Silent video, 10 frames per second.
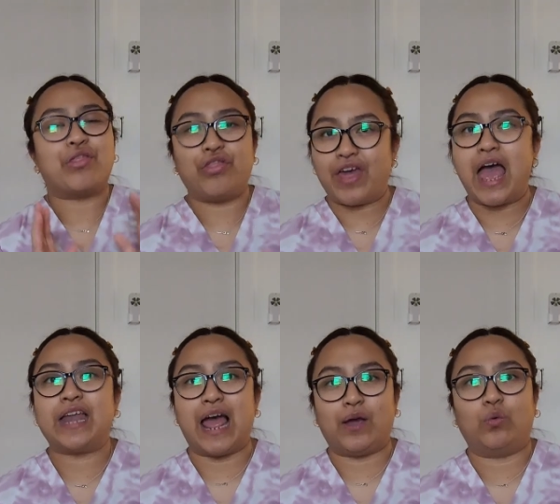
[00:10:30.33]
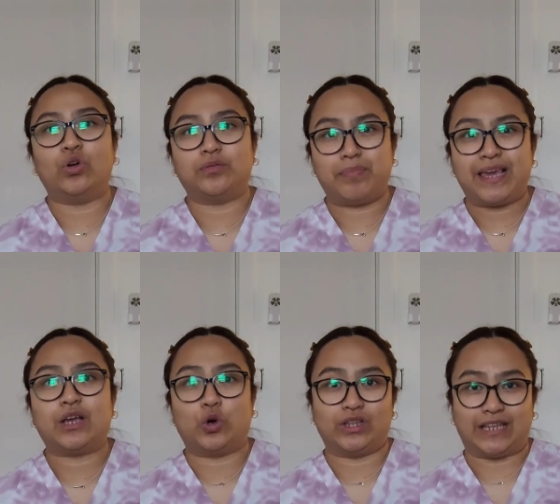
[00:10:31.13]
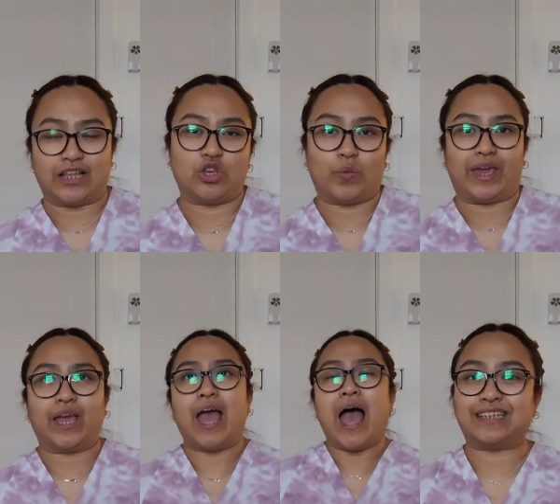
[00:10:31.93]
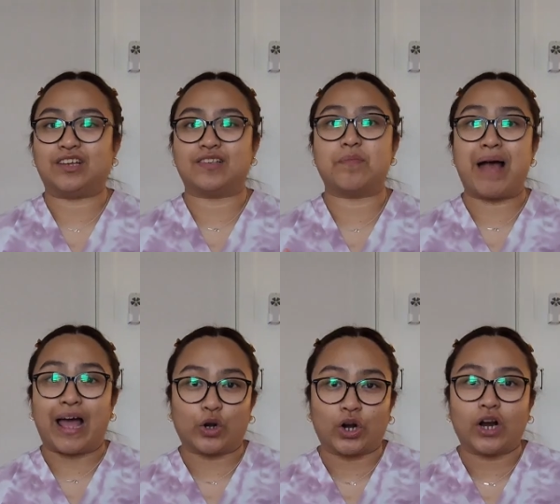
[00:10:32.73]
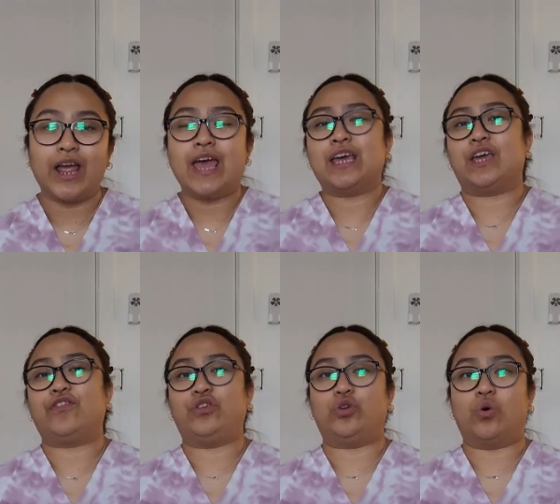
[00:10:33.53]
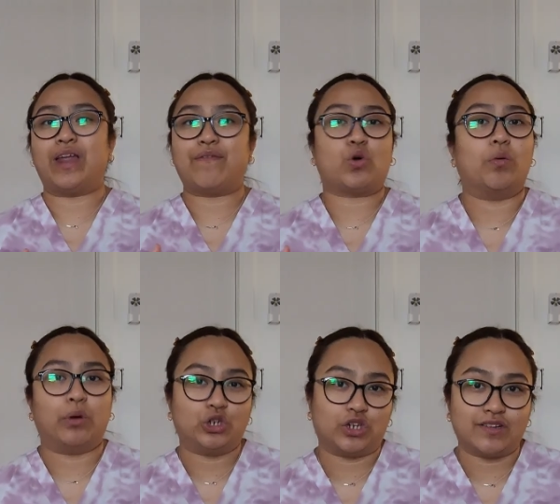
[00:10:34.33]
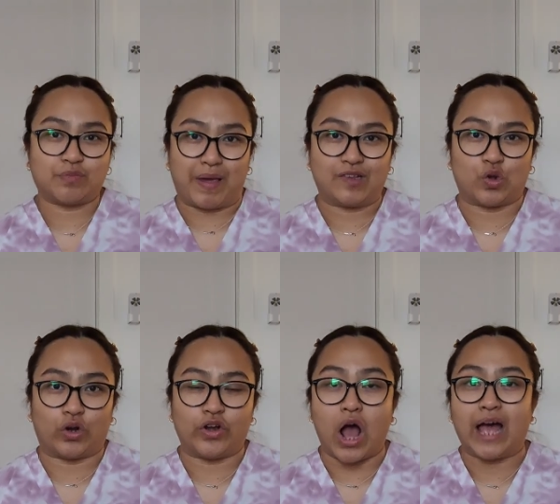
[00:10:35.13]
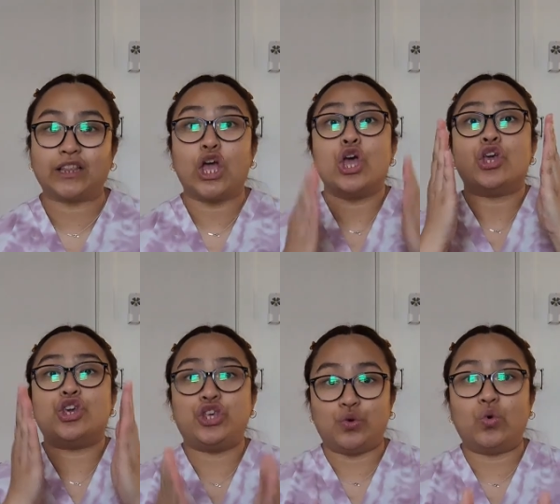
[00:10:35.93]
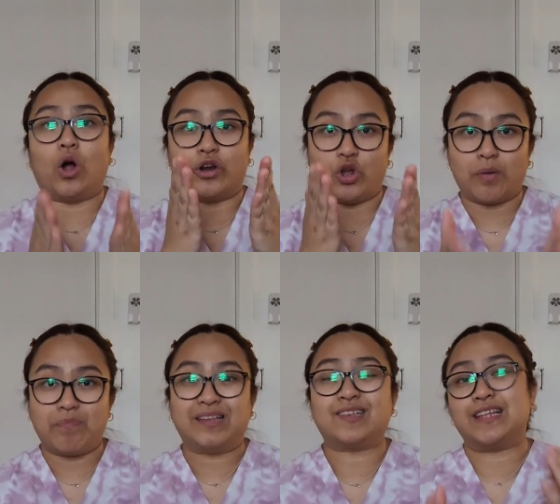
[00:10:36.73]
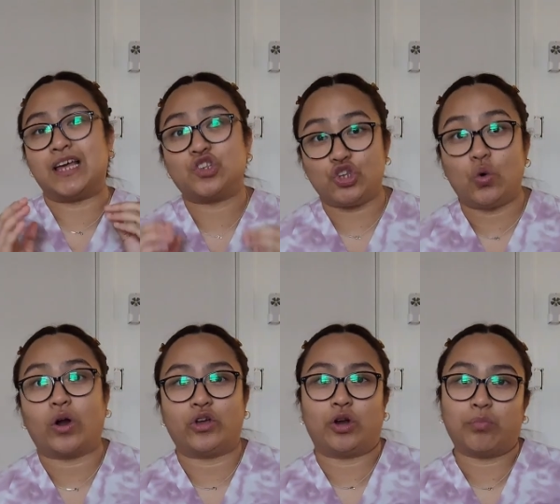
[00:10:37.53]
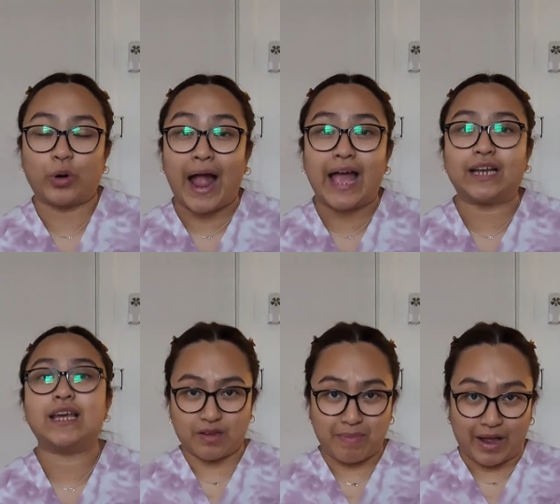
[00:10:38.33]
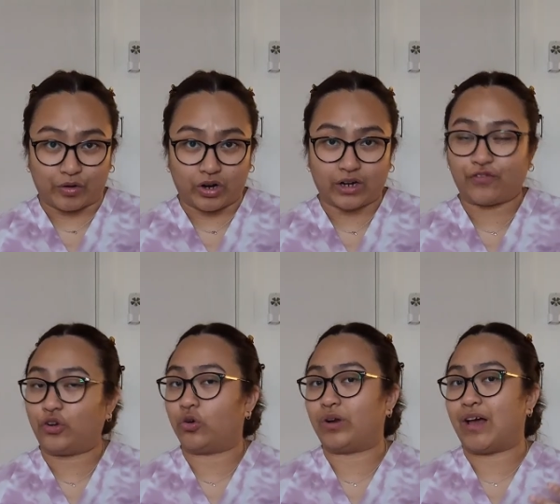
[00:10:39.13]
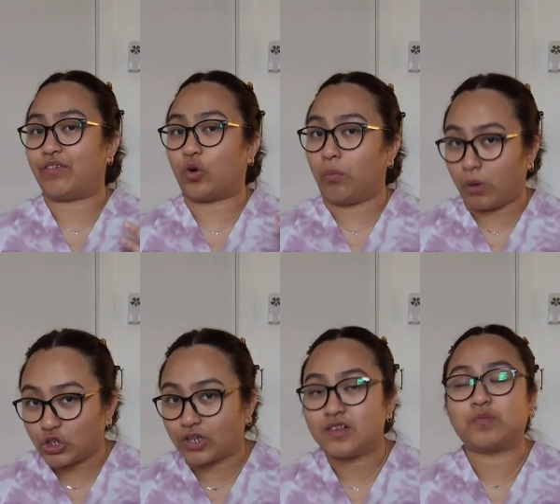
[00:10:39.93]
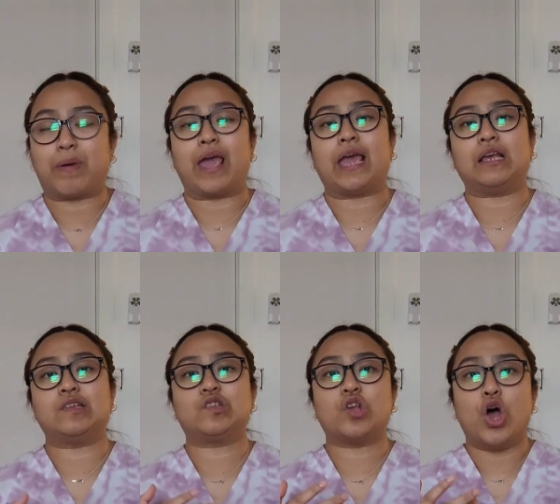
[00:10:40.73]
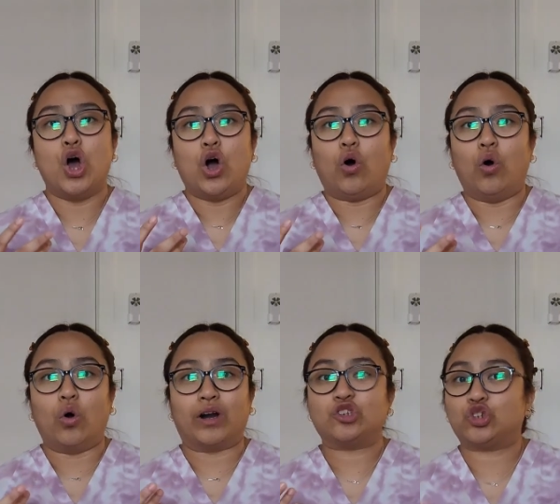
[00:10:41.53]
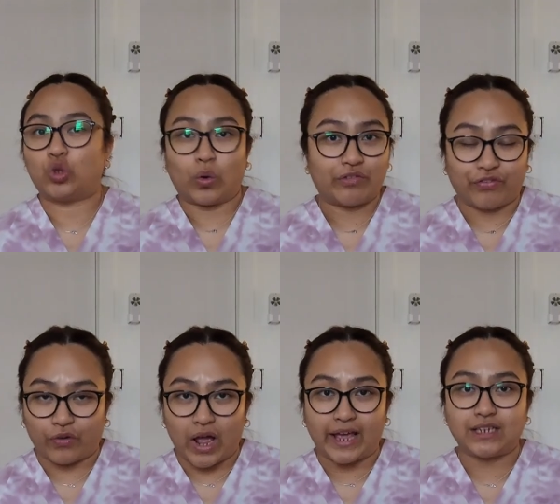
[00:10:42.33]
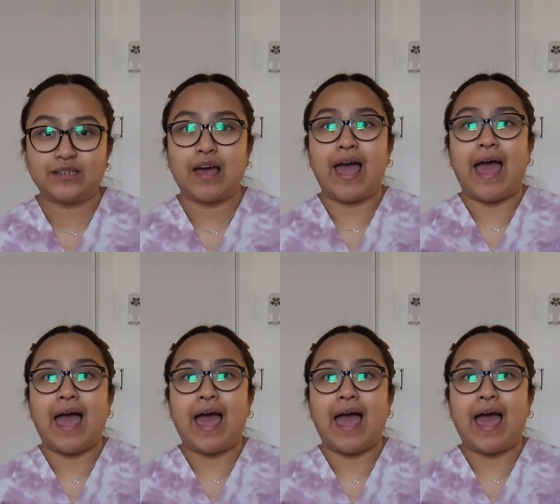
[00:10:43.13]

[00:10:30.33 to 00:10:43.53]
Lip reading: then I would be continuing. It doesn't matter if you don't have a commercial space or not. You are your business, you are your brand. It doesn't matter if you don't have a commercial space or storefront,